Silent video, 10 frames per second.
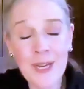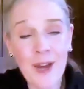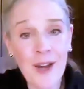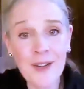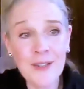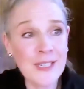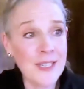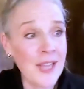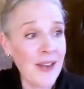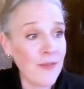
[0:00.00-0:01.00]
are
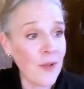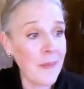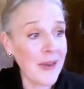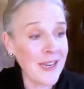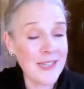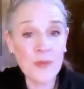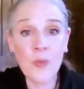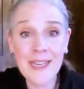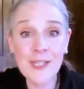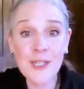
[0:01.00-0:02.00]
delightful because we
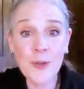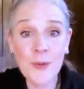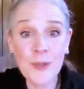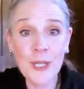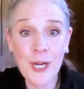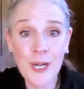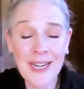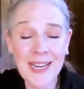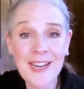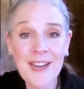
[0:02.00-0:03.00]
do learn
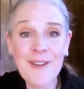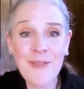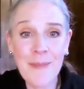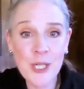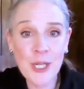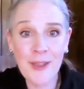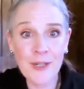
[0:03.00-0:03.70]
from each other.